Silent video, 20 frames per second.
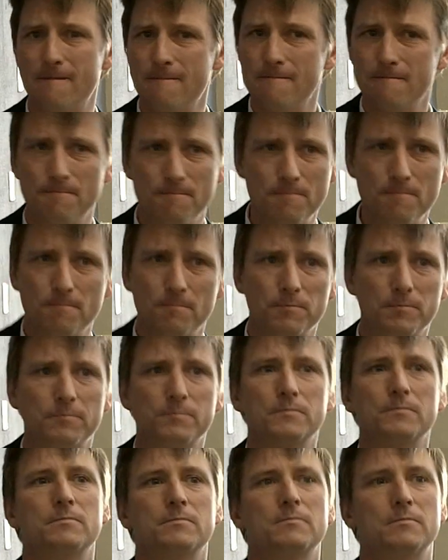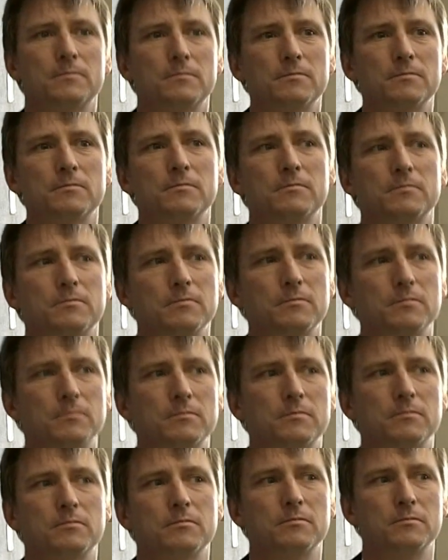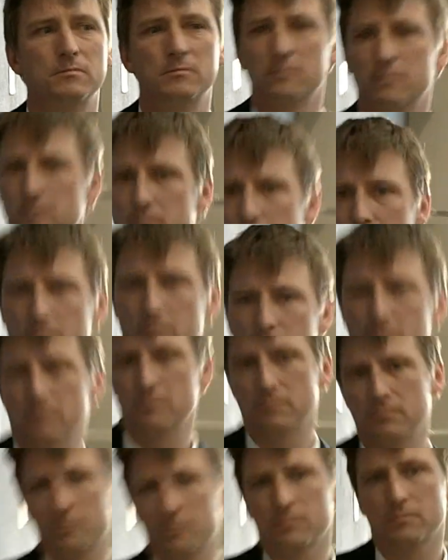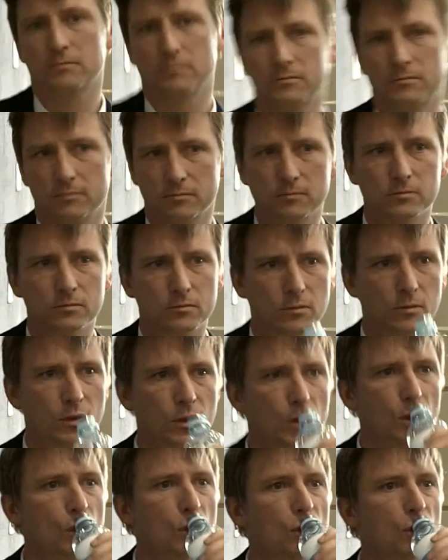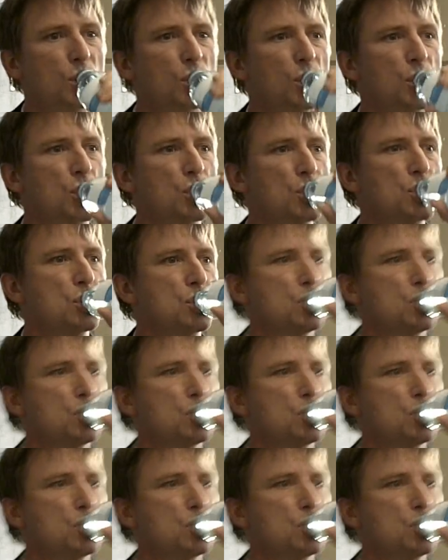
Yeah, and of course, well, that's what healthcare seems to be all about, is turf